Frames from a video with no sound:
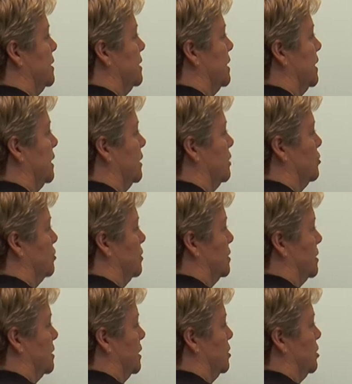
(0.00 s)
is the
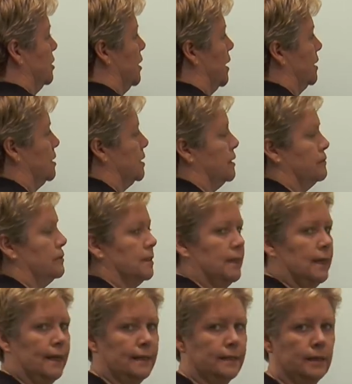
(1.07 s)
interest that you're going to give to the
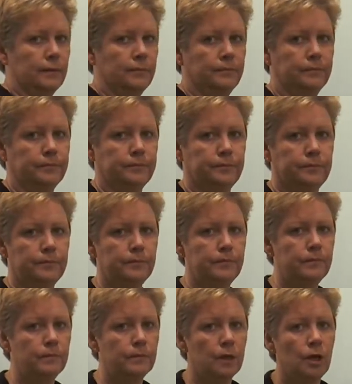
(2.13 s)
lender.
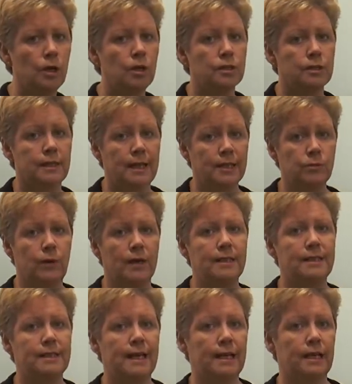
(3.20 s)
So that's why
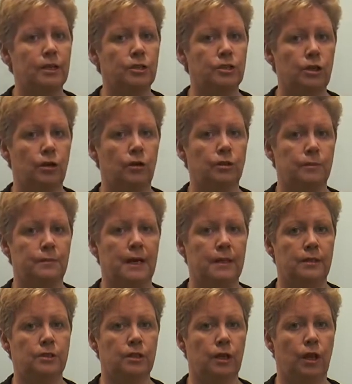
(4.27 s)
it's taking so long to pay
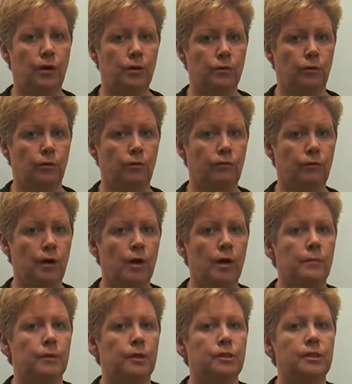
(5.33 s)
this loan off,
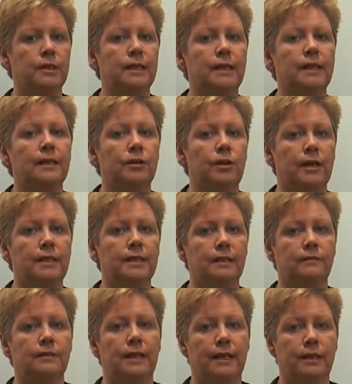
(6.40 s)
because you're going to
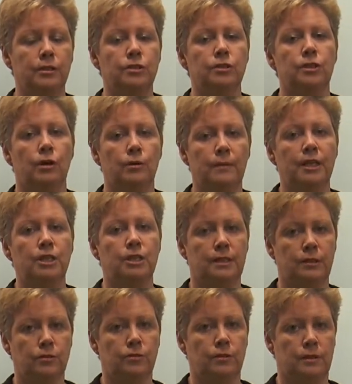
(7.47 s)
give the lender so much
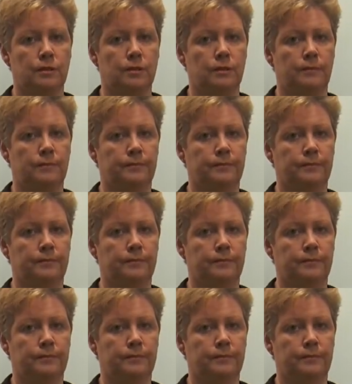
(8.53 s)
interest.